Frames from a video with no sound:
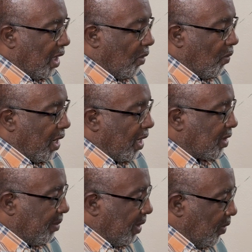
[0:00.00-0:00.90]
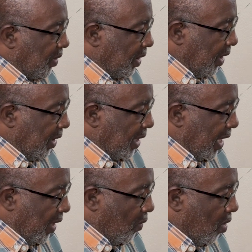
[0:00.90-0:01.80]
And what are some of those things
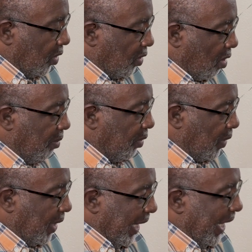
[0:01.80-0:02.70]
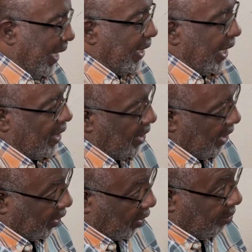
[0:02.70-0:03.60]
that they want to come to an end and
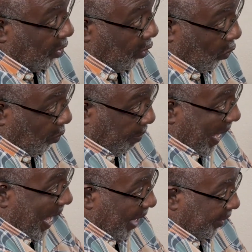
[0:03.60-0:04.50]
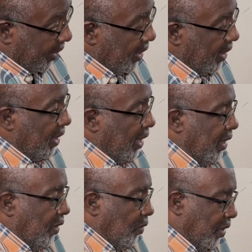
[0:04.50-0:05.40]
need some new path
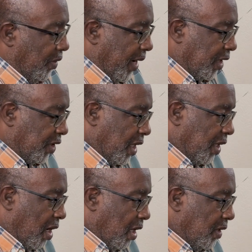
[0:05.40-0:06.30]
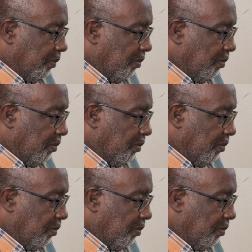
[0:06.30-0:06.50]
and new direction on?